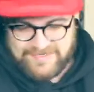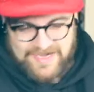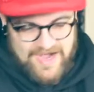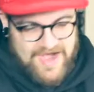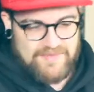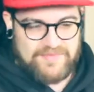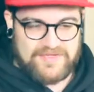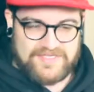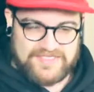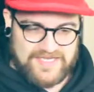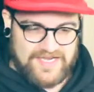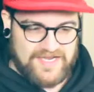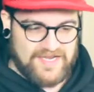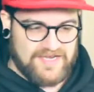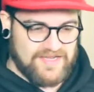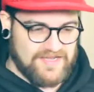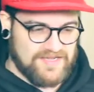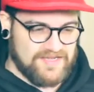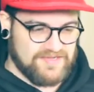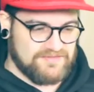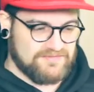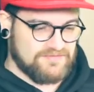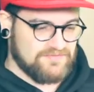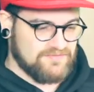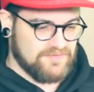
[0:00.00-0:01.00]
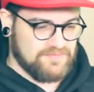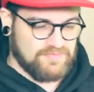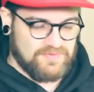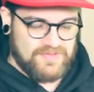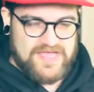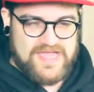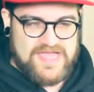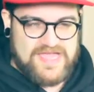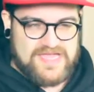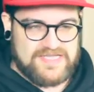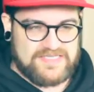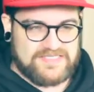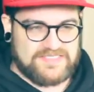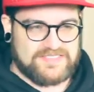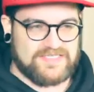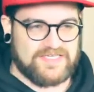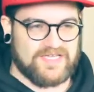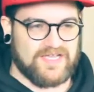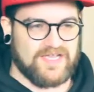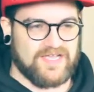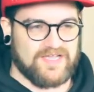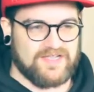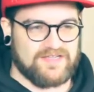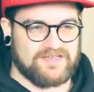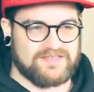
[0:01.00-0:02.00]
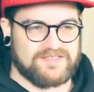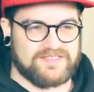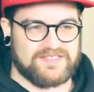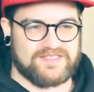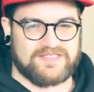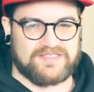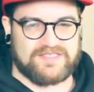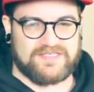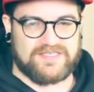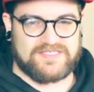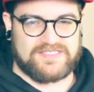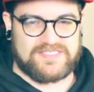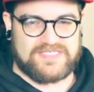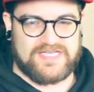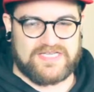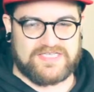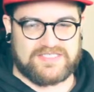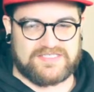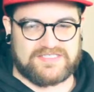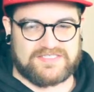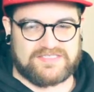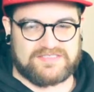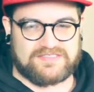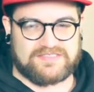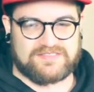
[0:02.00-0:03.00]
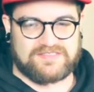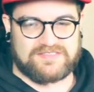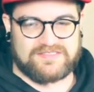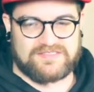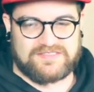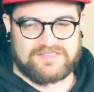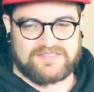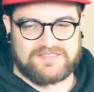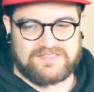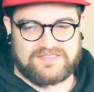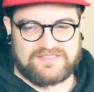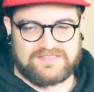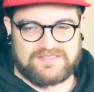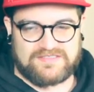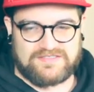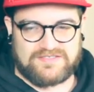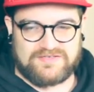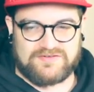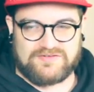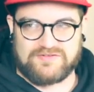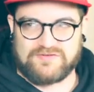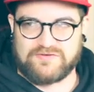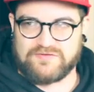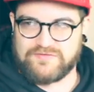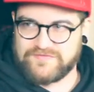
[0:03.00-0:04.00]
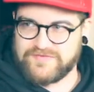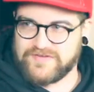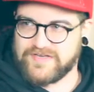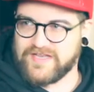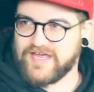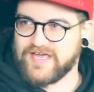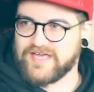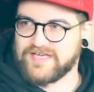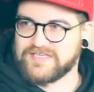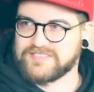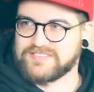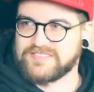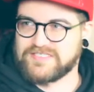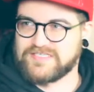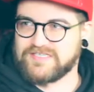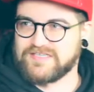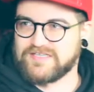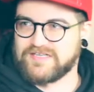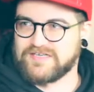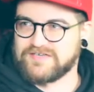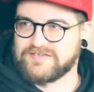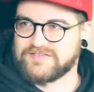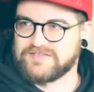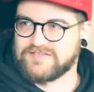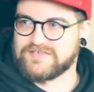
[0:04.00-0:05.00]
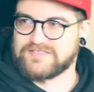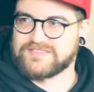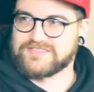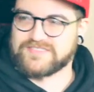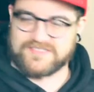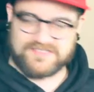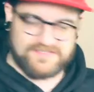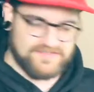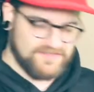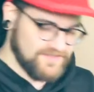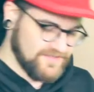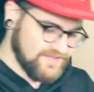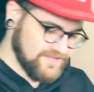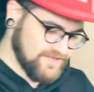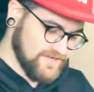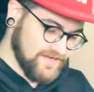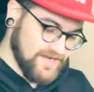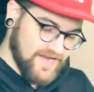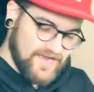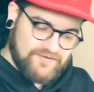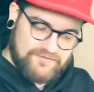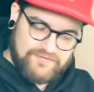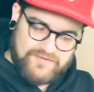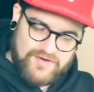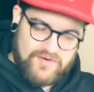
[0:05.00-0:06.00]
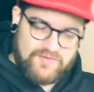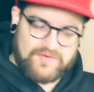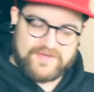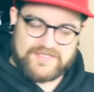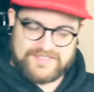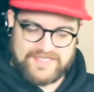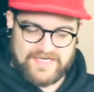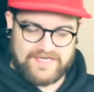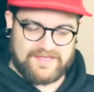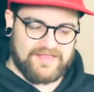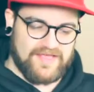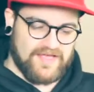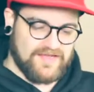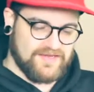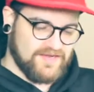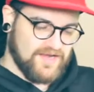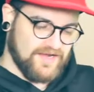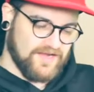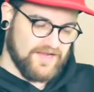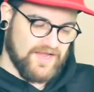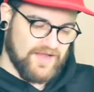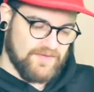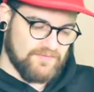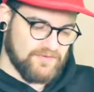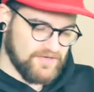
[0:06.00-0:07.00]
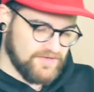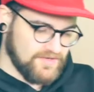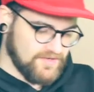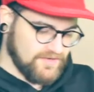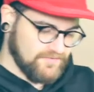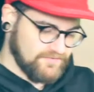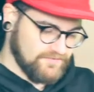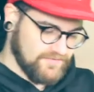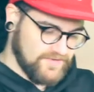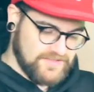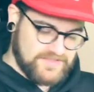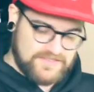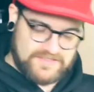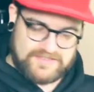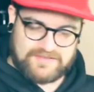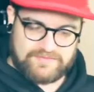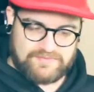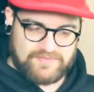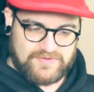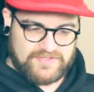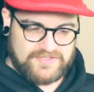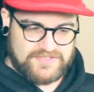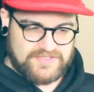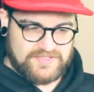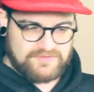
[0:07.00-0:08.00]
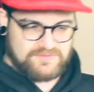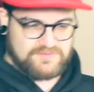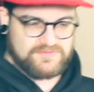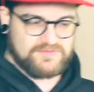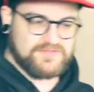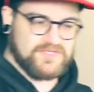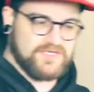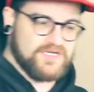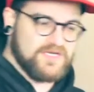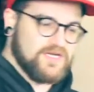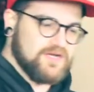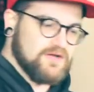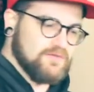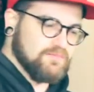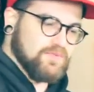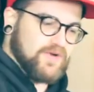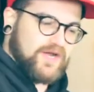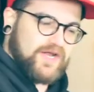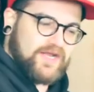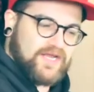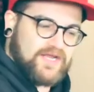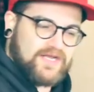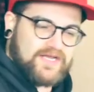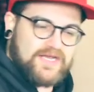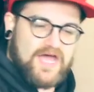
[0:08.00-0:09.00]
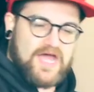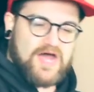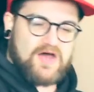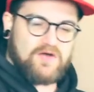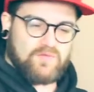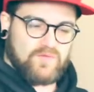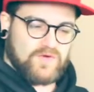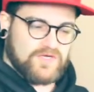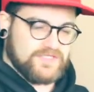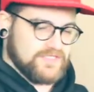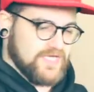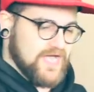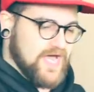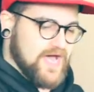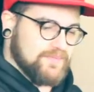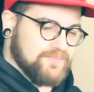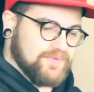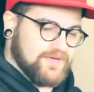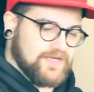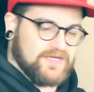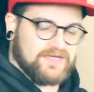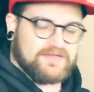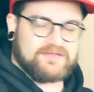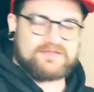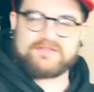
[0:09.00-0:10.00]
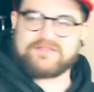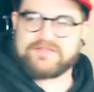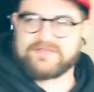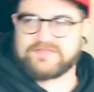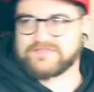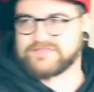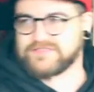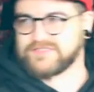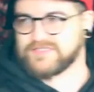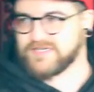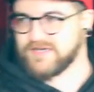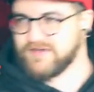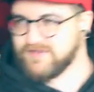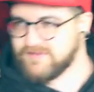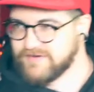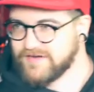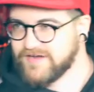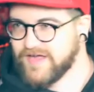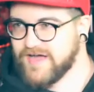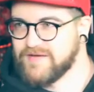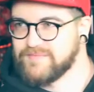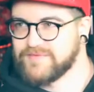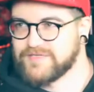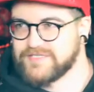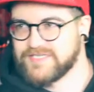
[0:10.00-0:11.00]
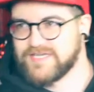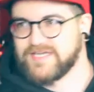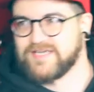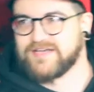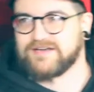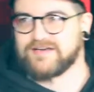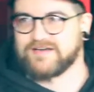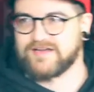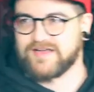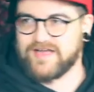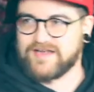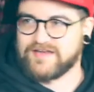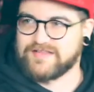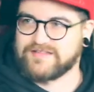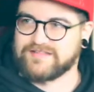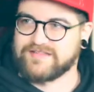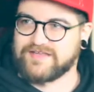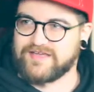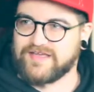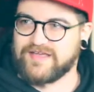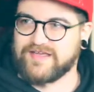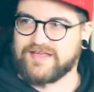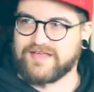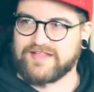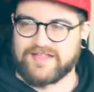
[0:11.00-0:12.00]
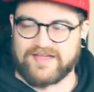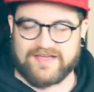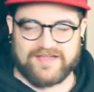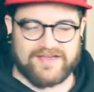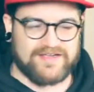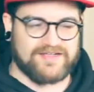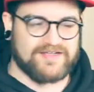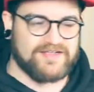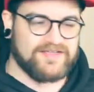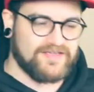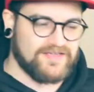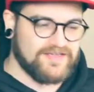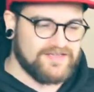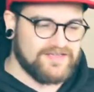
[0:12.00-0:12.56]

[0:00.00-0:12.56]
commentating the plays, and it takes a little finesse, and there's a kind of always like that dynamic of this is the person who's breaking down what's happening, and then there's a color commentator kind of thing, like